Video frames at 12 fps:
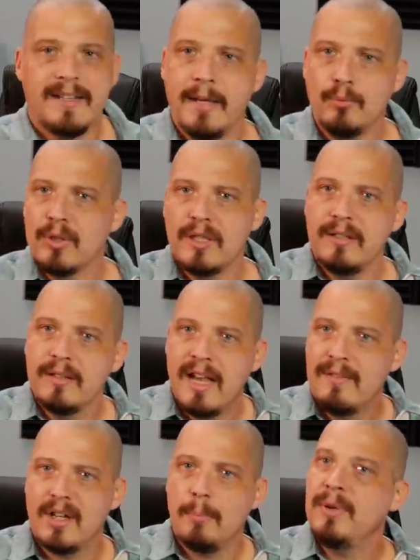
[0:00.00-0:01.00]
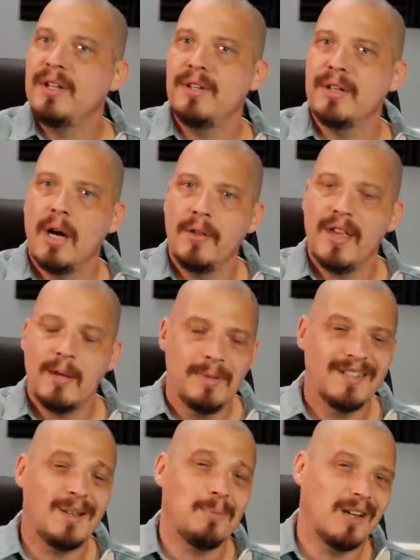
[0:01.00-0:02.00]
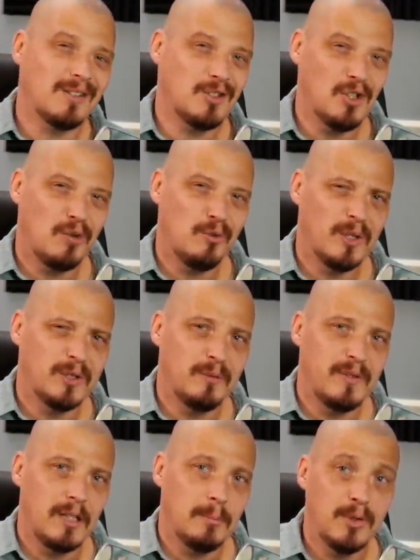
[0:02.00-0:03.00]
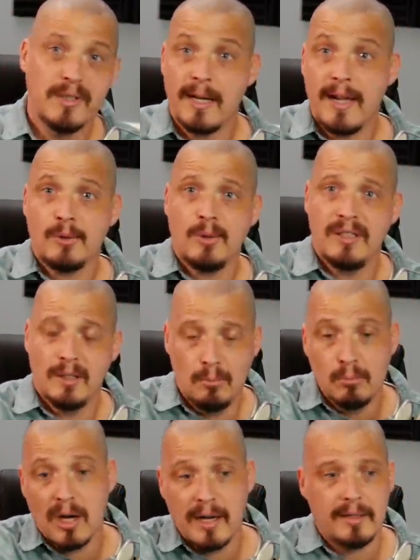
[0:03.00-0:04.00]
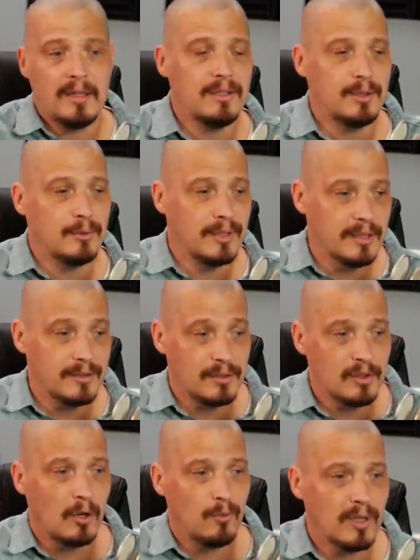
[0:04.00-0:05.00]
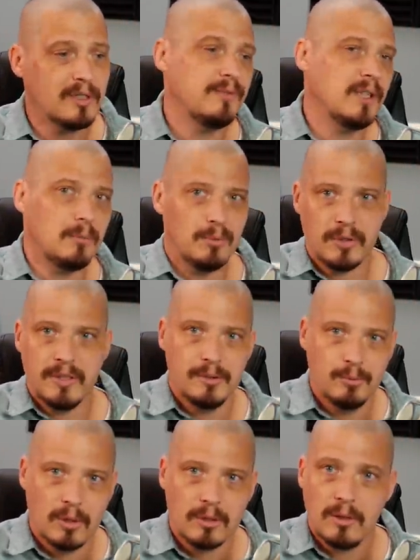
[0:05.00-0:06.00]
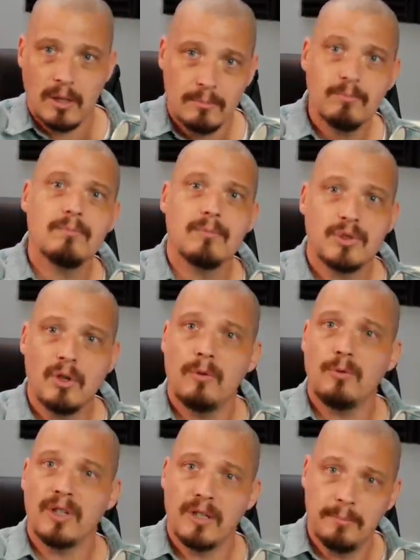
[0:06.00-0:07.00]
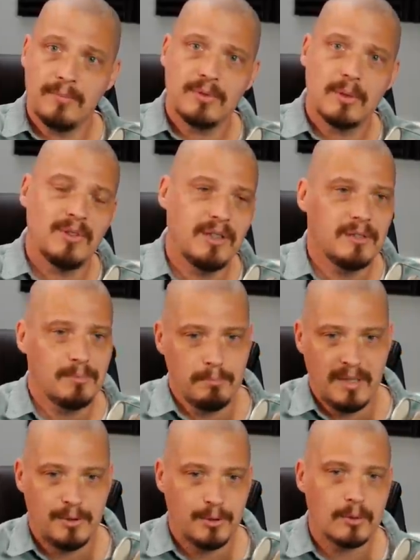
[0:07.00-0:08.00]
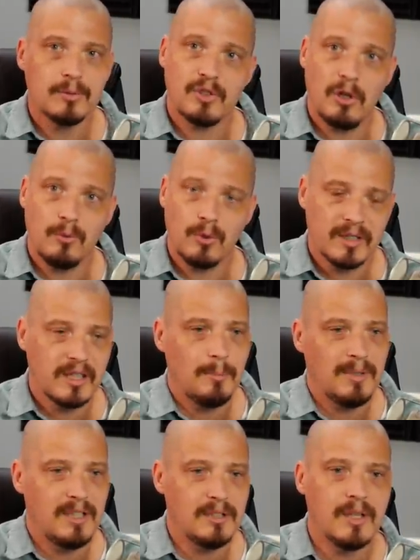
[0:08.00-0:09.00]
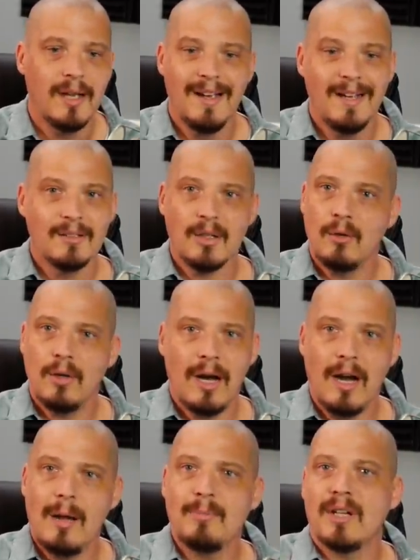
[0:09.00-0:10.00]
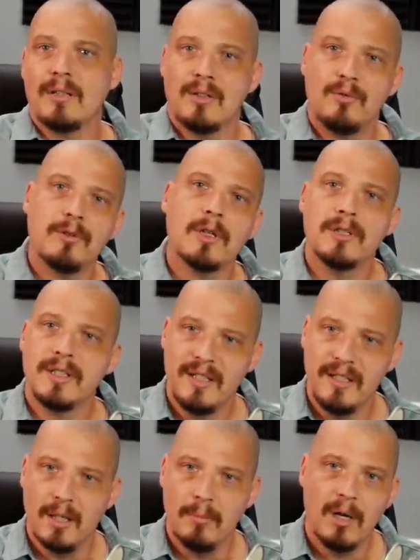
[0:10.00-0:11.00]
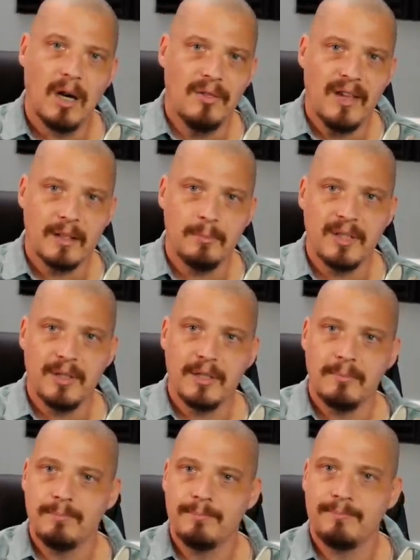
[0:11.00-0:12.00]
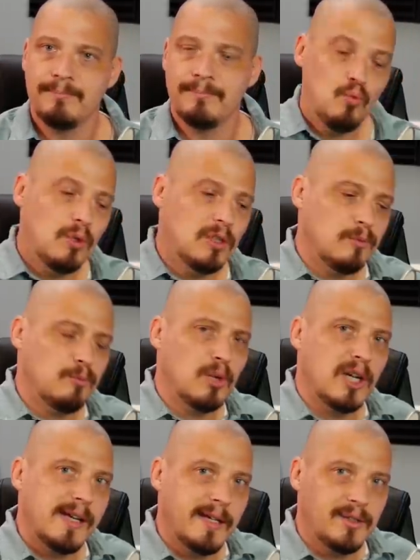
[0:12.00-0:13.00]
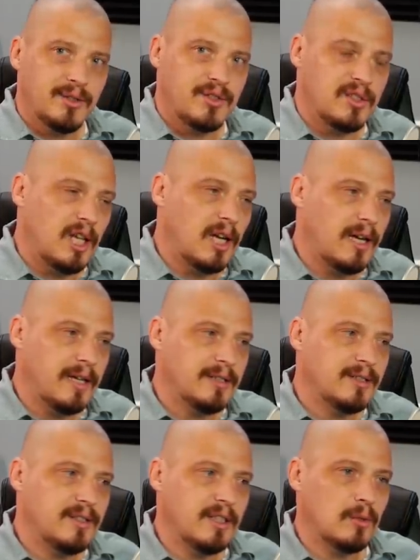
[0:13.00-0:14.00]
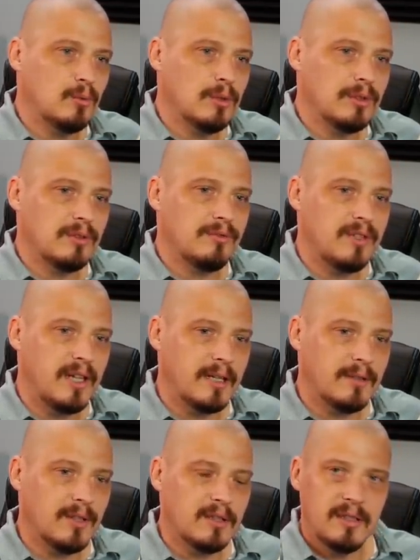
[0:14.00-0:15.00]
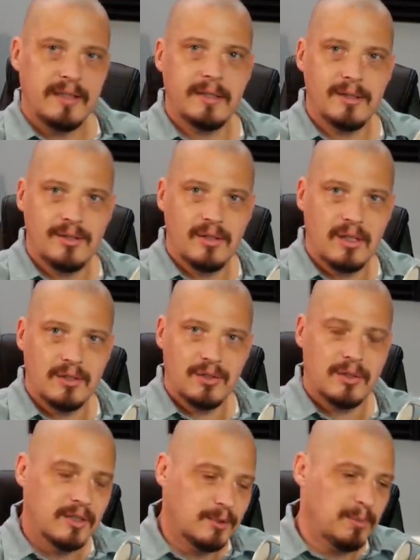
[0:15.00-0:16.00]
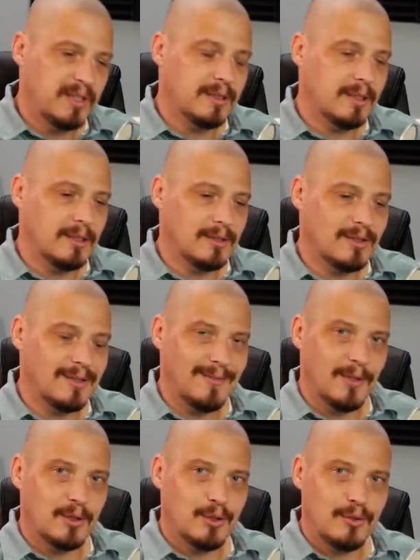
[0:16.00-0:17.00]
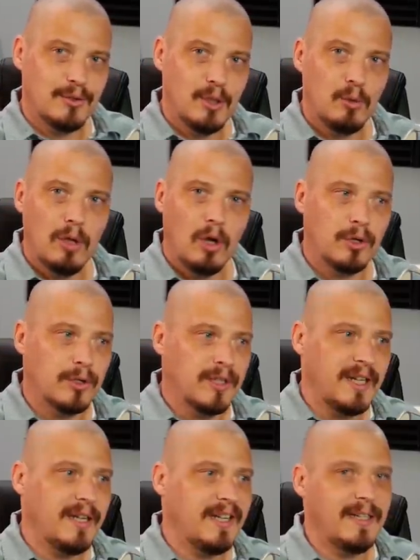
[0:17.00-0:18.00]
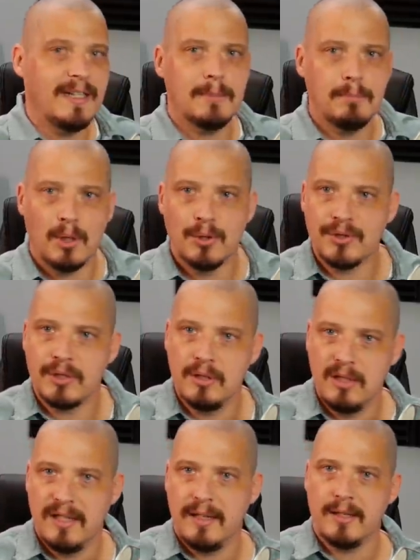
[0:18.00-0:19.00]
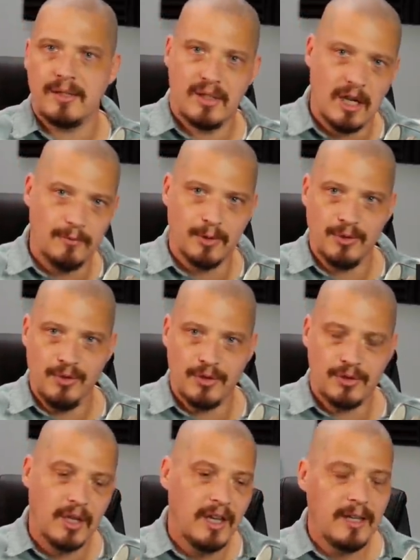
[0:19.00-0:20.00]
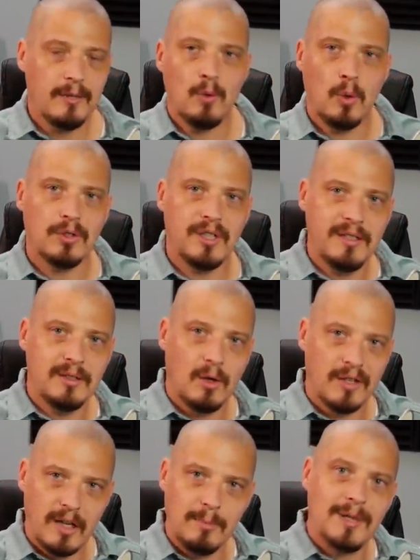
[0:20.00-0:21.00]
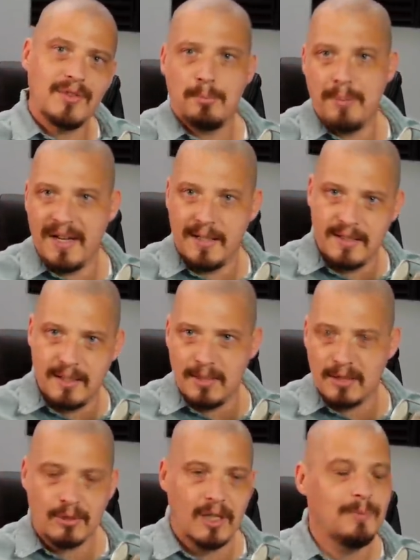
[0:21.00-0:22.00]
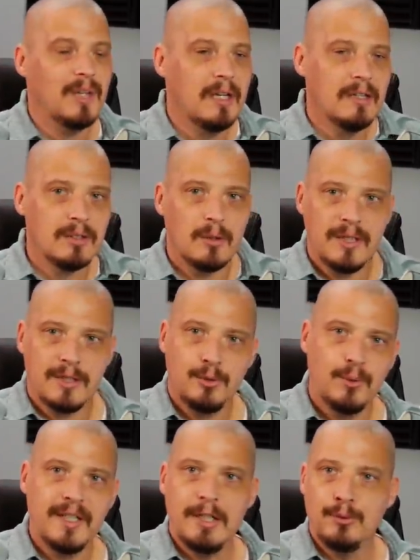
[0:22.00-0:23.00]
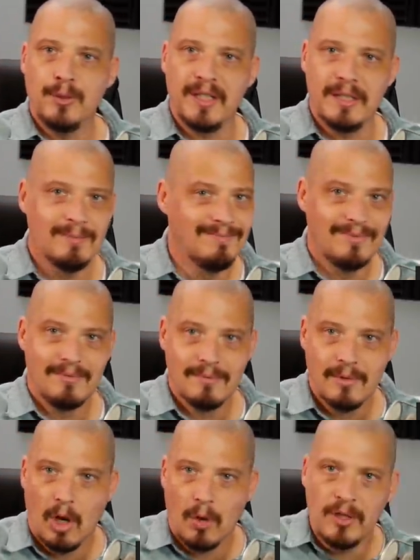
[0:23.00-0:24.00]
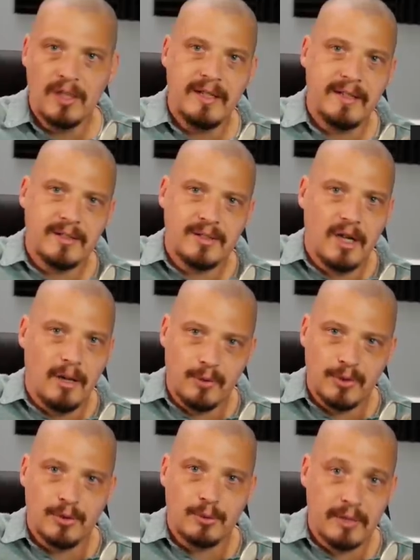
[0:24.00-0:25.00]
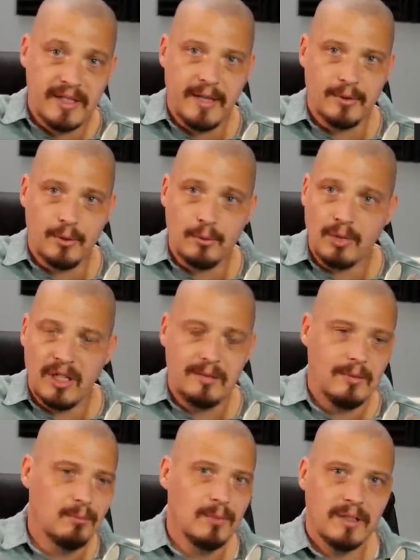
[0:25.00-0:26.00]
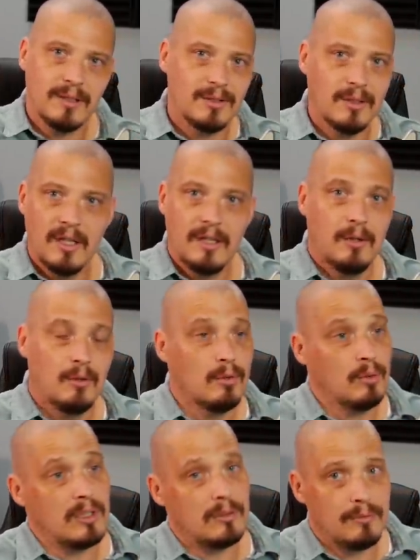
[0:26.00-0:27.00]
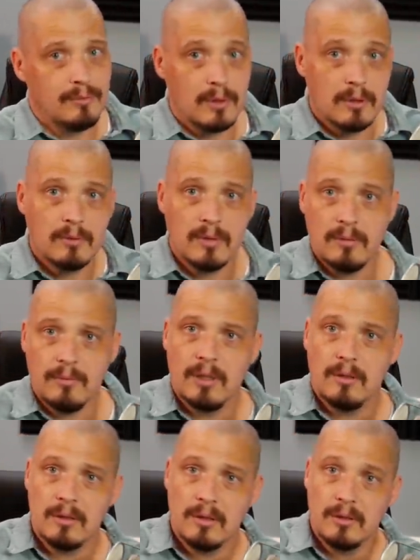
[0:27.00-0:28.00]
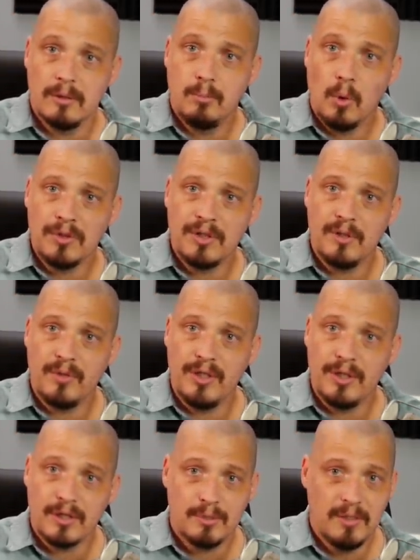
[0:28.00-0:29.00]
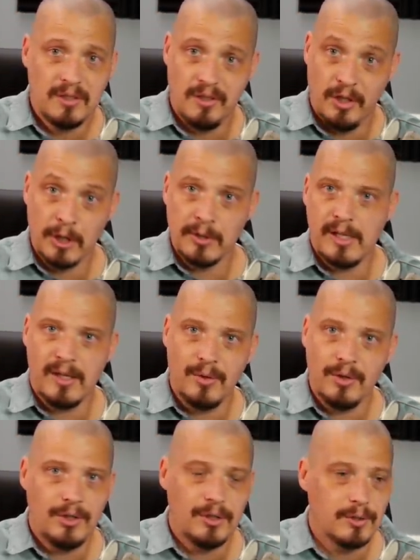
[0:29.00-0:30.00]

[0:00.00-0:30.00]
I can't really have an opinion on that because I'm not a software developer, and I actually know Bryan Lunduke is a software developer. He's worked on software at some of these major software companies, so I'm going to defer to him on that opinion. One of Bryan's slides dealt with the fact that Linux sucks is because there's no longer any in-person Linux conferences. And of course, he's talking about the pandemic, right? So in 2020, all the Linux conferences were canceled, right? Because, well, for a good portion of the year, especially early in the